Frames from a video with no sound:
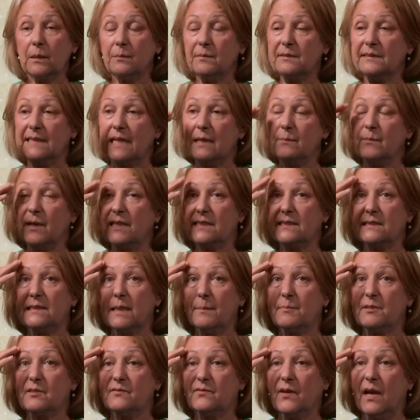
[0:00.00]
up and down my
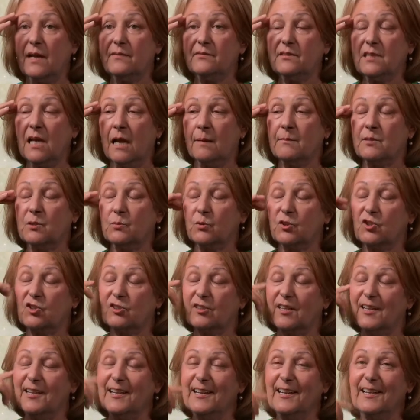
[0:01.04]
steps five times, which
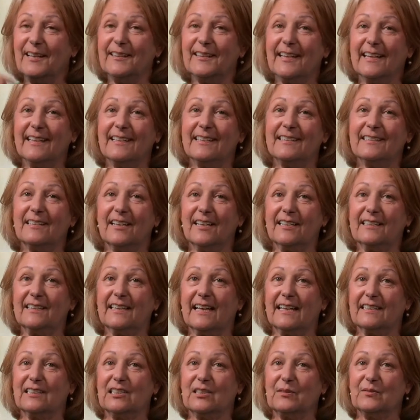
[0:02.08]
they didn't like
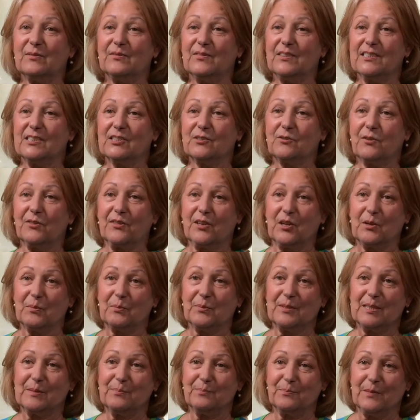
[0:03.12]
that, the physical
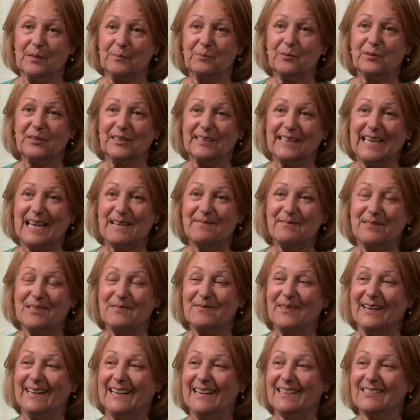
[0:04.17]
therapist people that came to
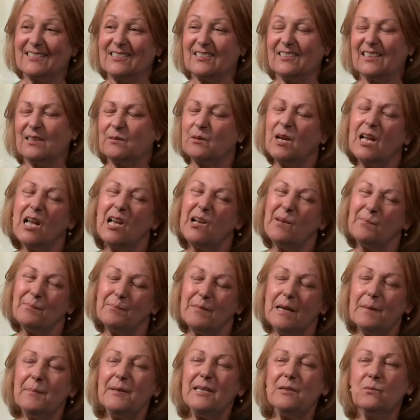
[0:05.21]
my house. They're like,
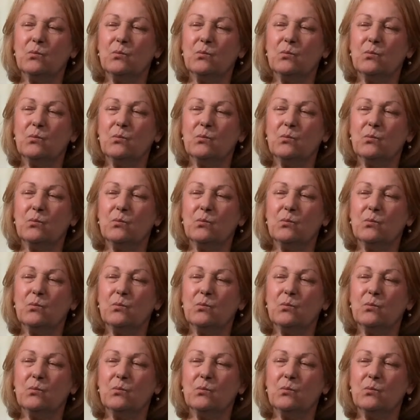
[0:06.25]
maybe